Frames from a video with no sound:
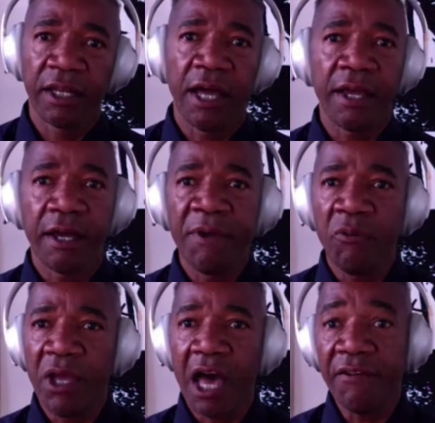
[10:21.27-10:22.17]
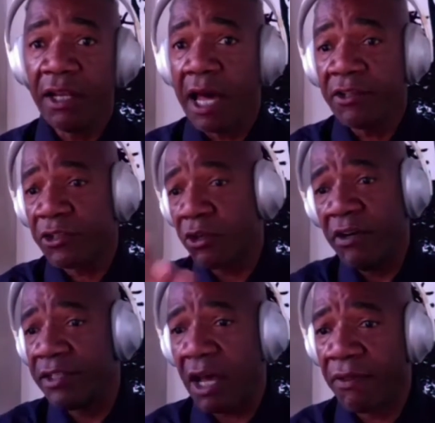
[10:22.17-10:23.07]
Like, I mean, we have a lot of
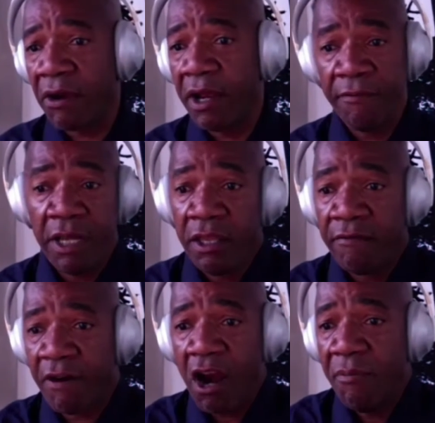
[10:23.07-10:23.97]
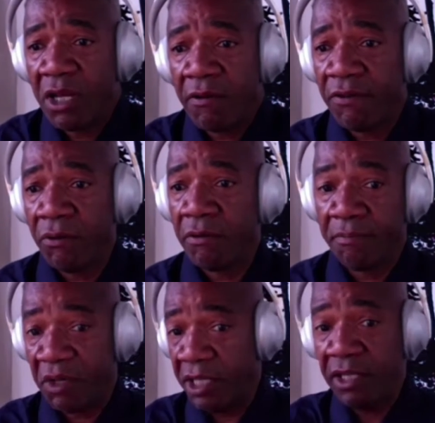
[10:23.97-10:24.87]
stories out there in the environment,
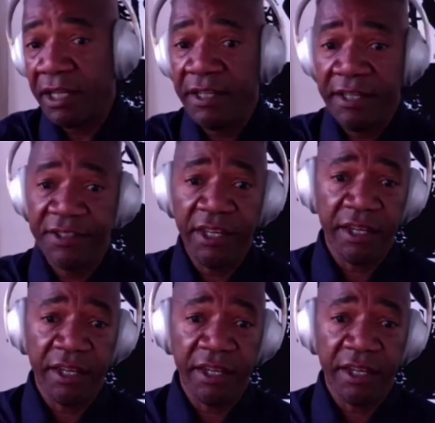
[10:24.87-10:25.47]
particularly in DC.